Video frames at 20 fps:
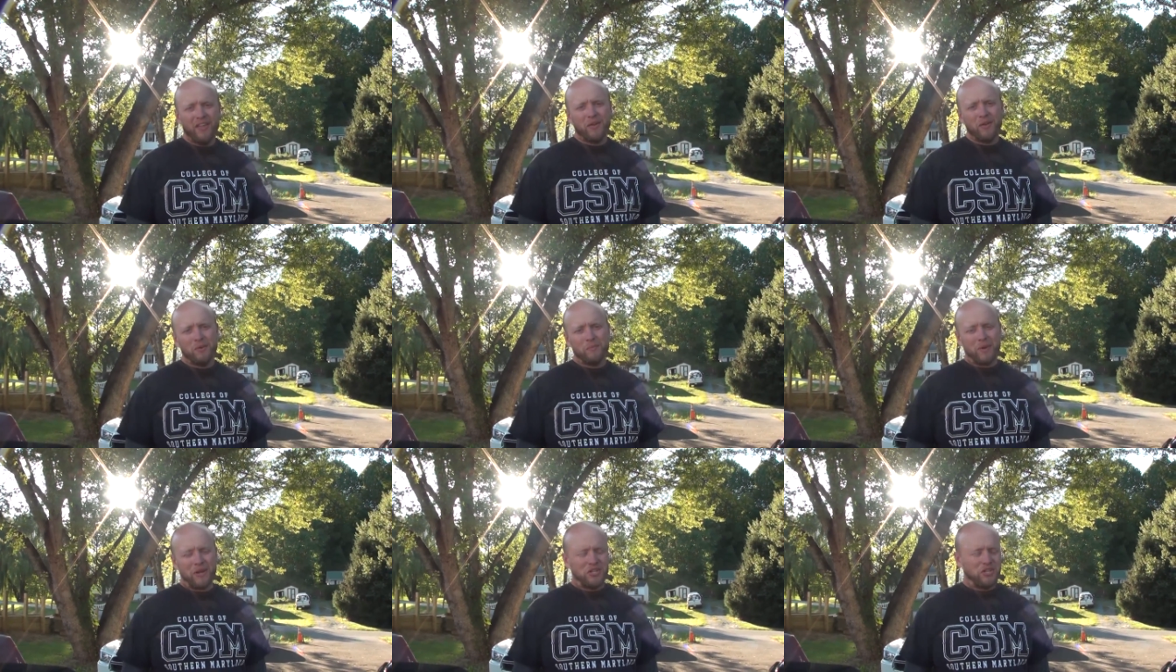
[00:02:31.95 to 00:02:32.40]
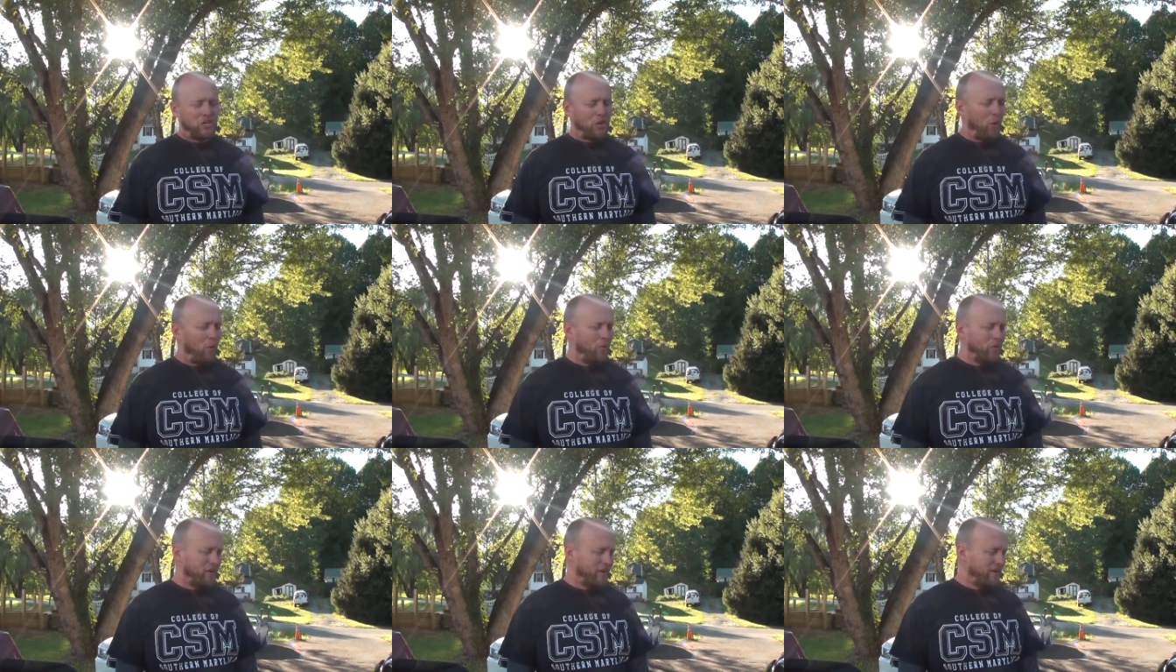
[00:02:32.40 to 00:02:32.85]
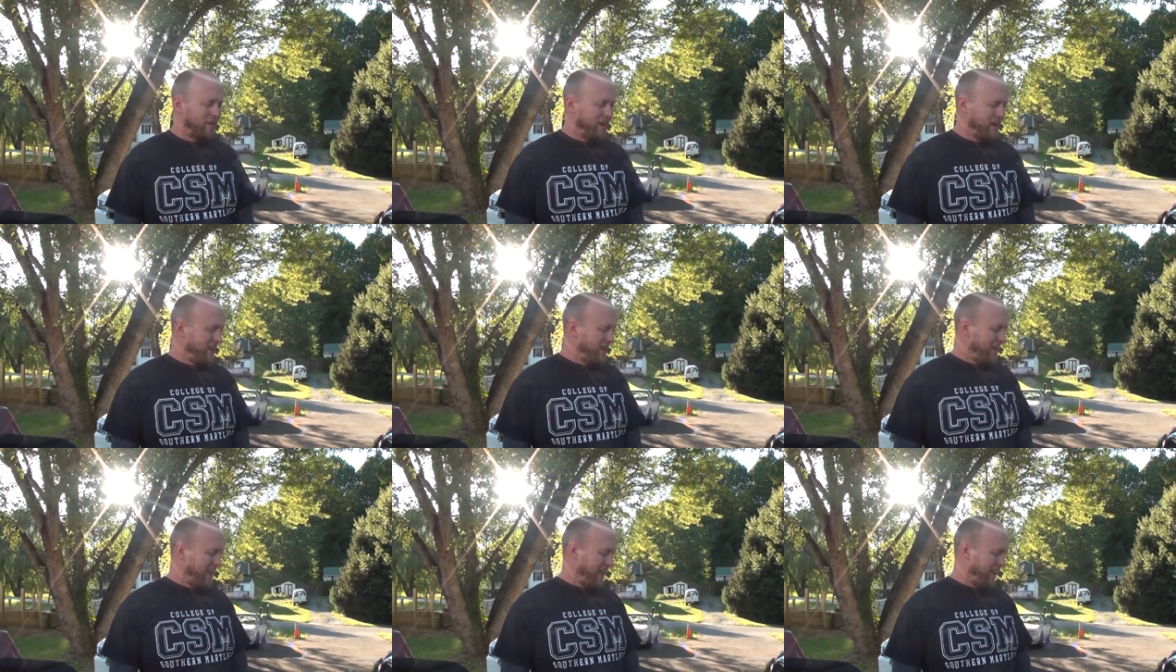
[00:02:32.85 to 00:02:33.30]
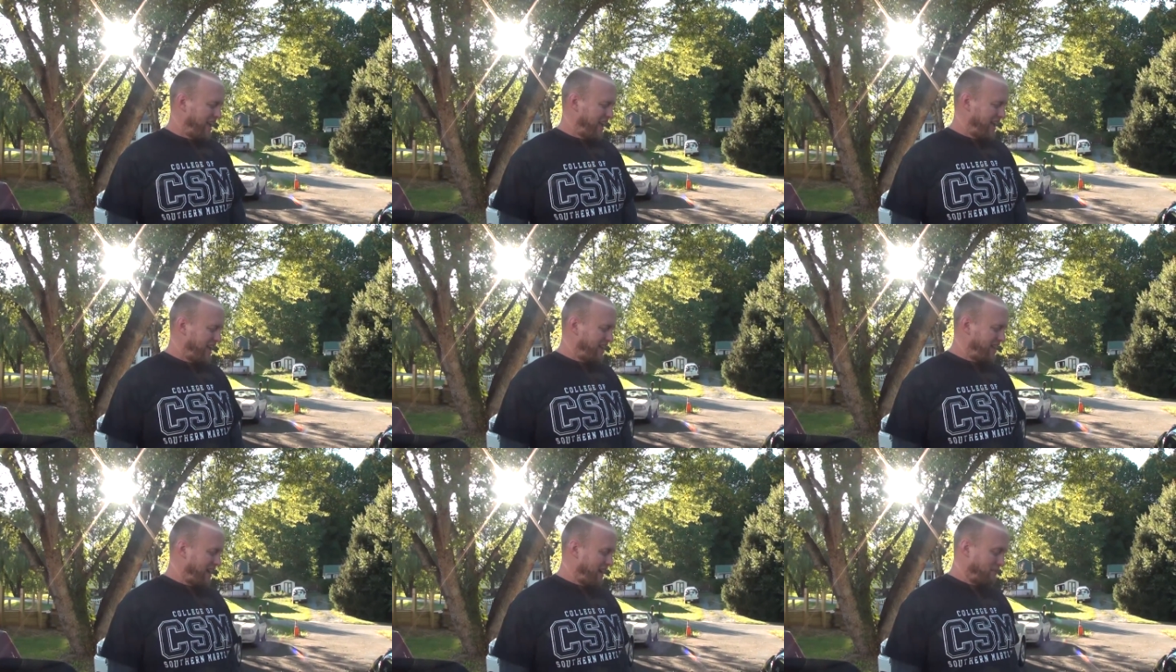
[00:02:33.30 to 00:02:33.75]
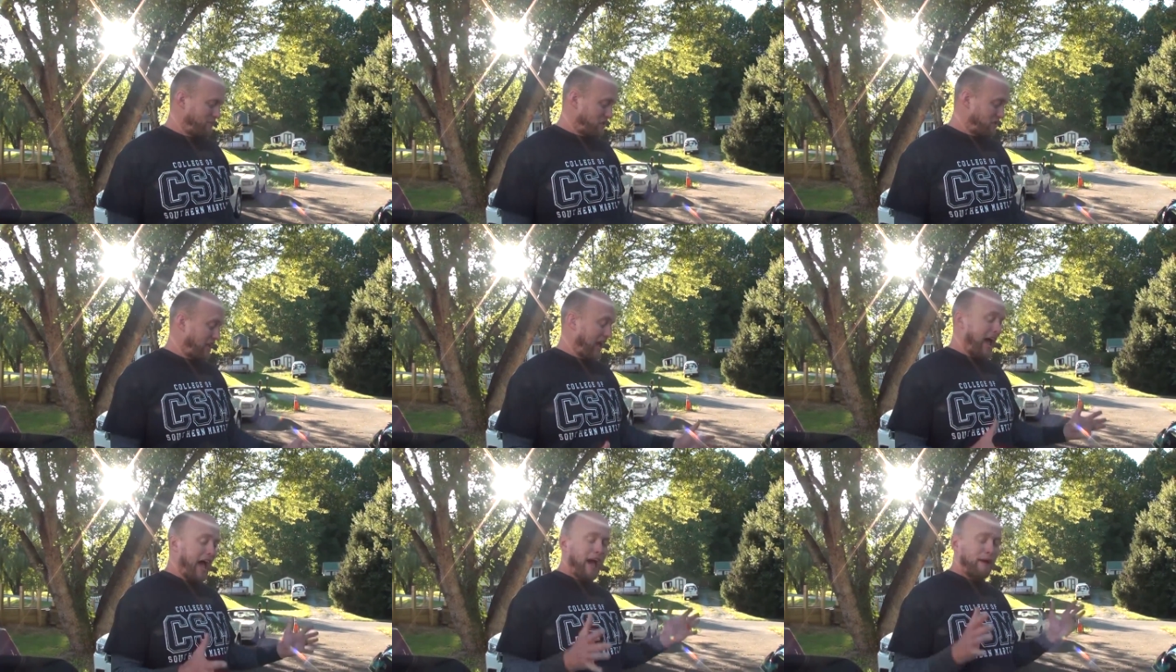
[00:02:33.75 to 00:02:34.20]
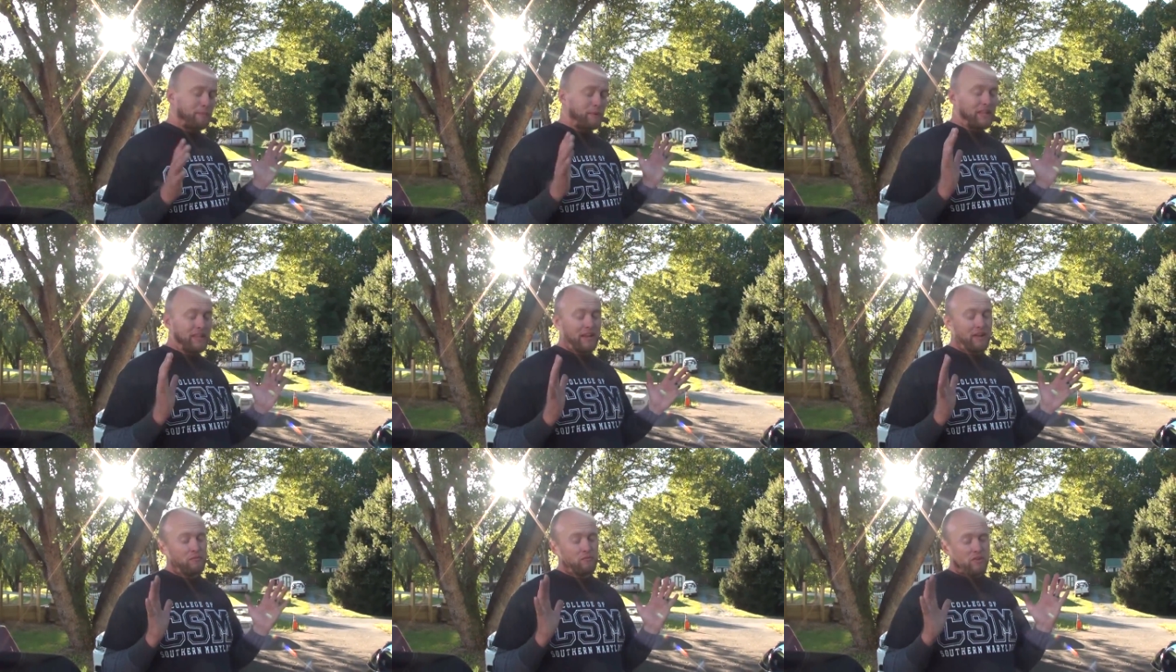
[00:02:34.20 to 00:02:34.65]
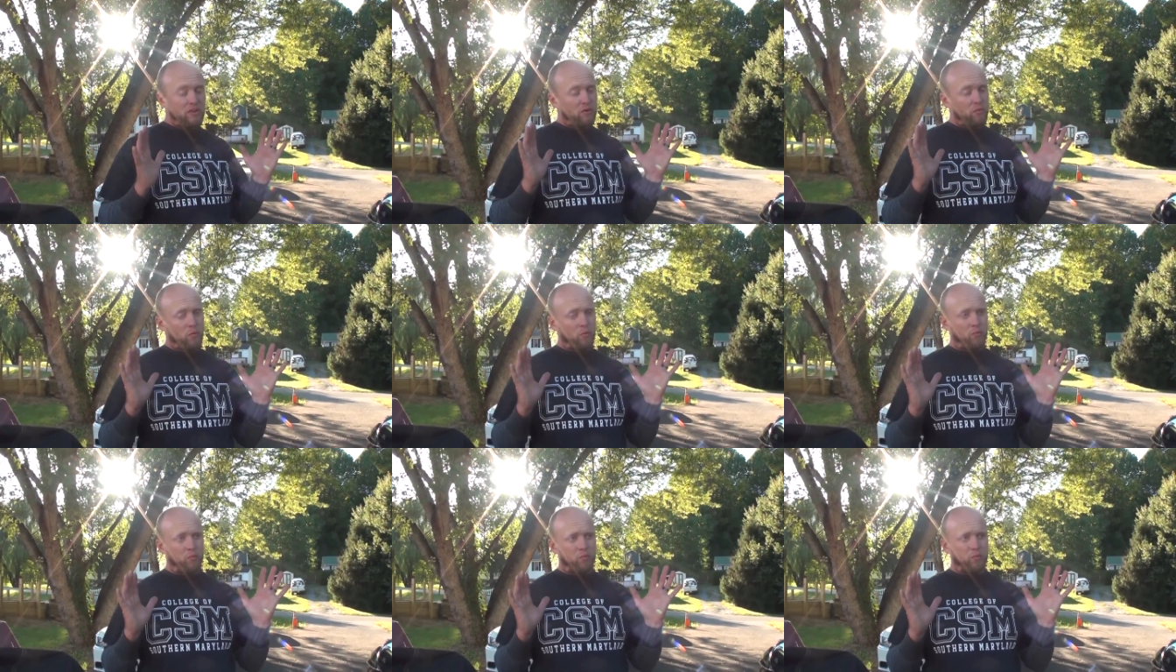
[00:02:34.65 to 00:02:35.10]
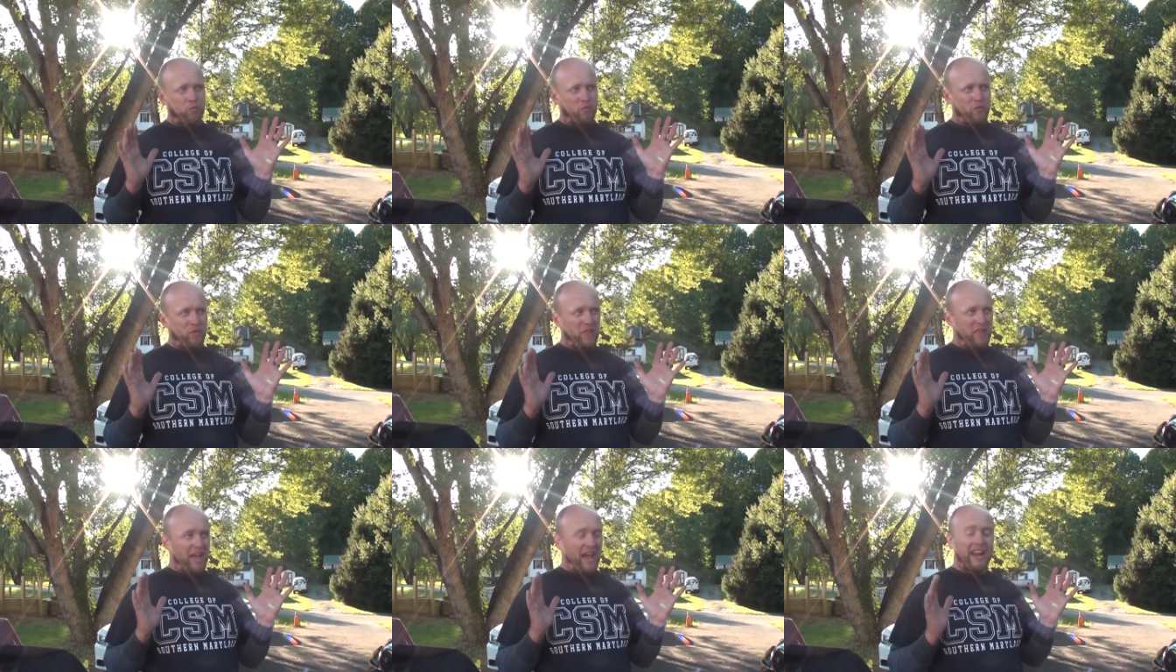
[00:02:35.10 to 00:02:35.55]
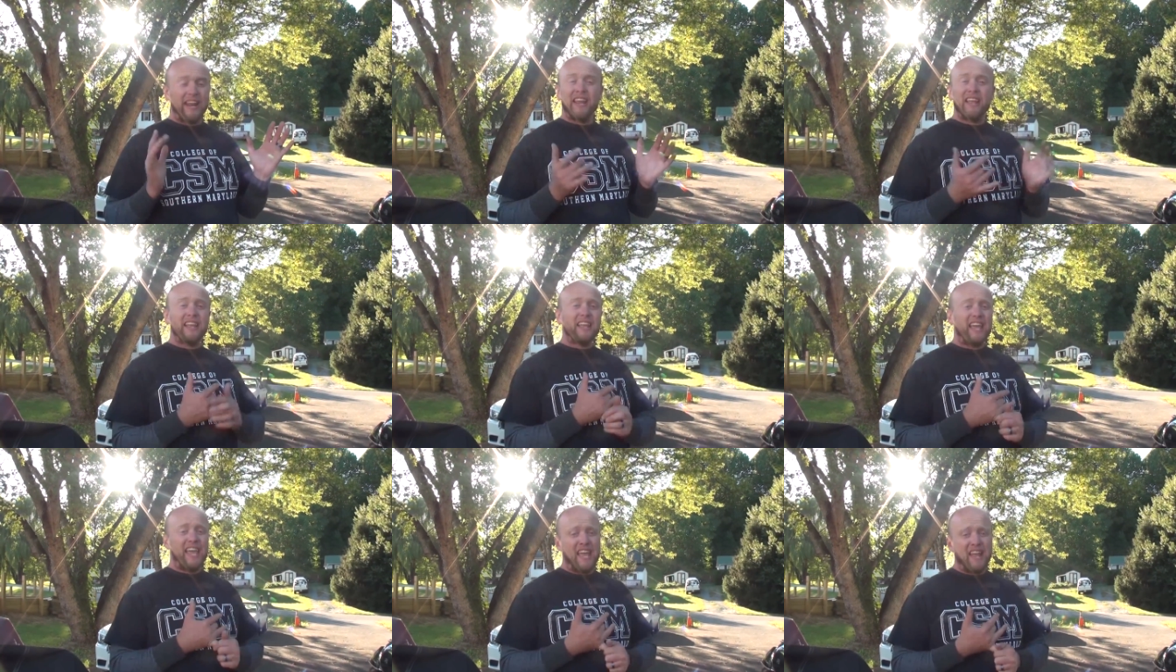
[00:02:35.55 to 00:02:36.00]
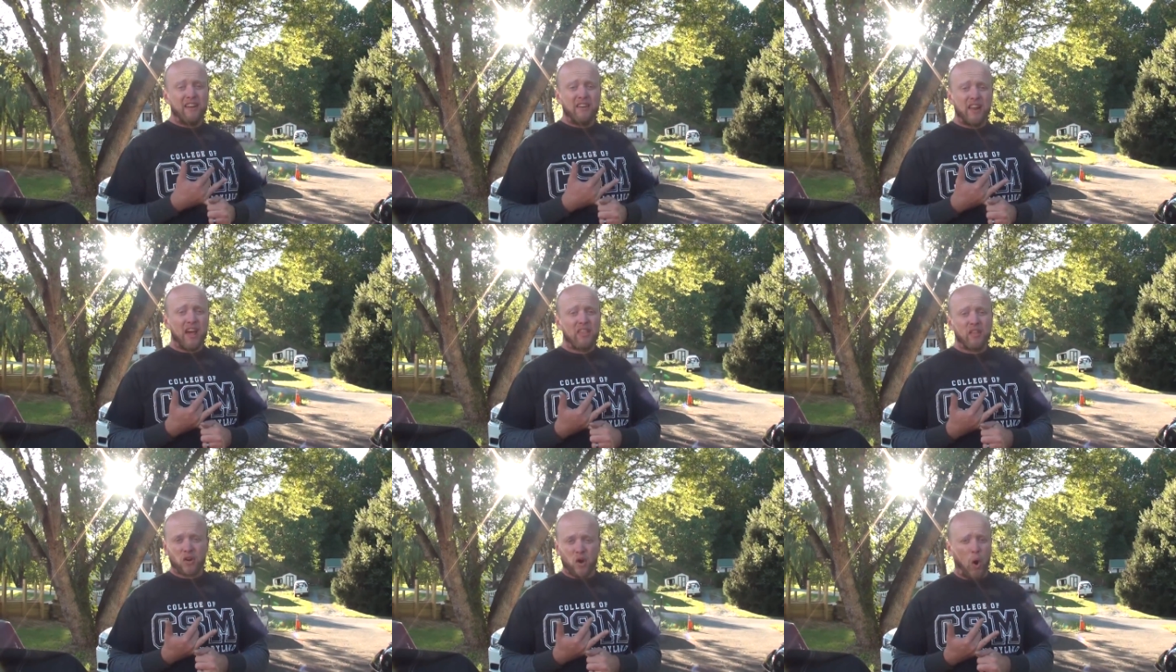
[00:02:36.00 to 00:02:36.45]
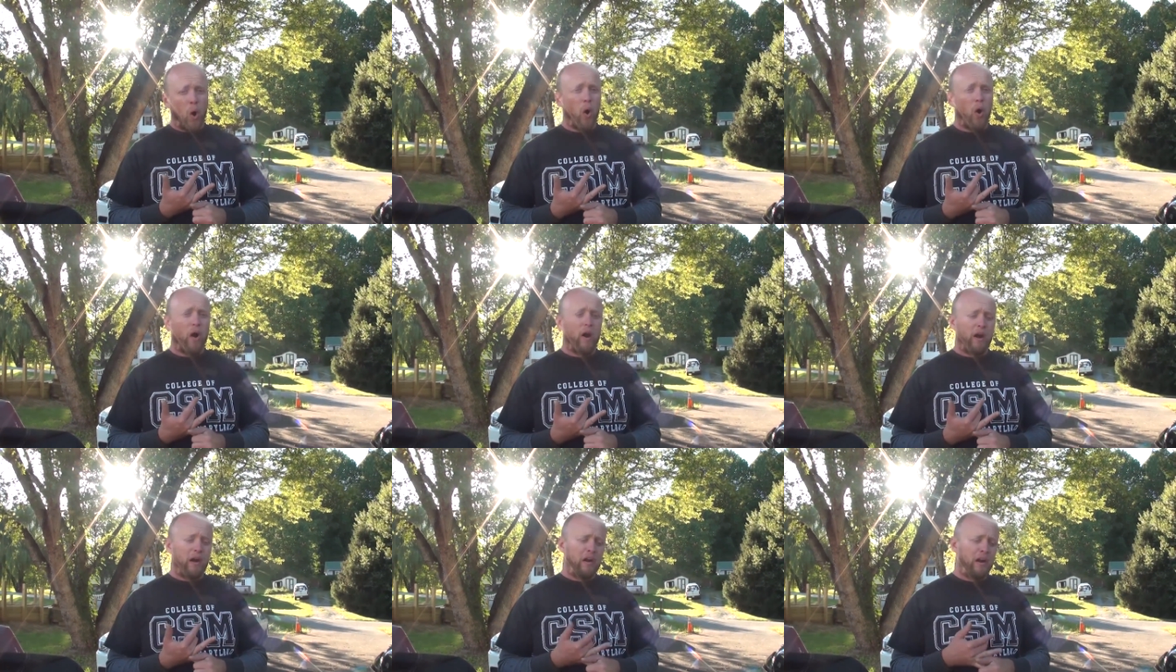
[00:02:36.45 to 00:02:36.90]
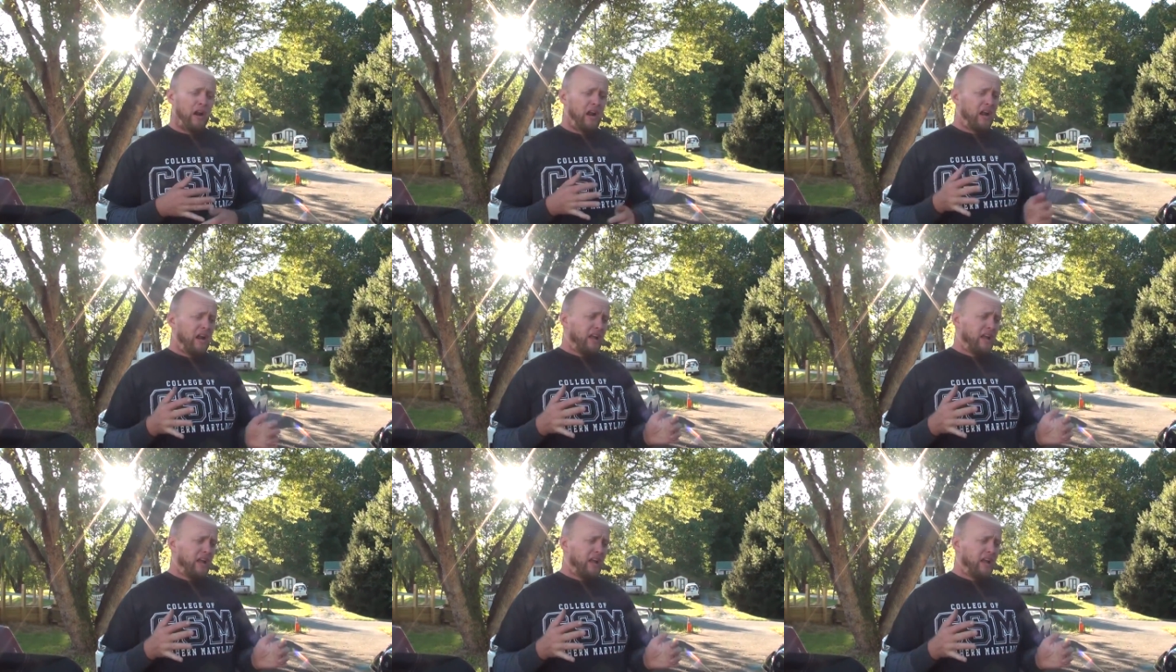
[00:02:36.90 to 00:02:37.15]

other than my shoulder, and I'm just happy that there that I didn't get hit another car.